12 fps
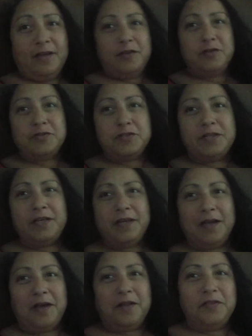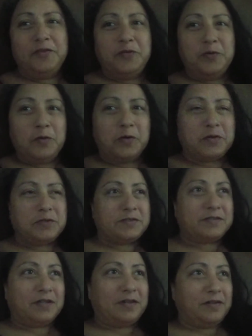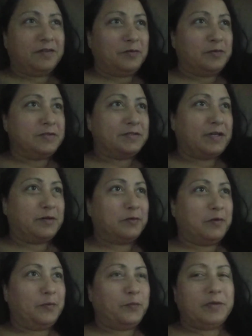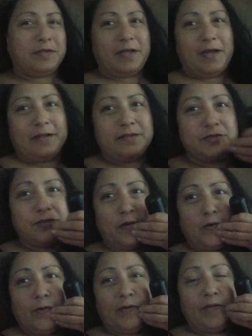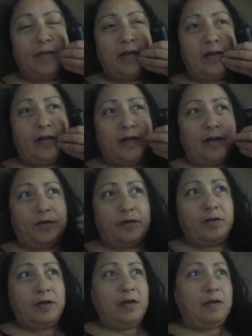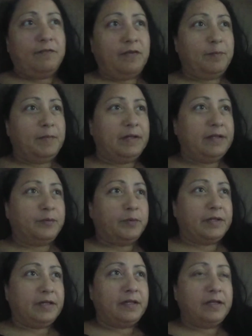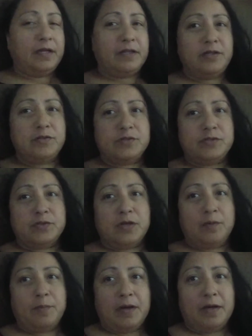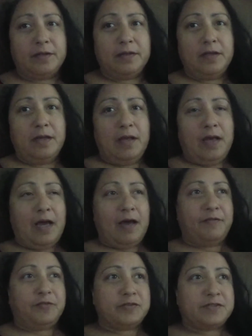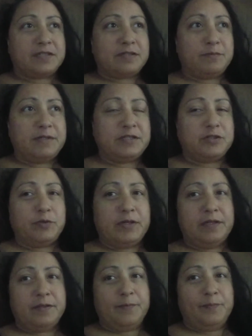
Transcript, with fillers: Usually, New Yorkers are the ones that grow up with that show and, and are familiar with it. It used to come on after Sesame Street.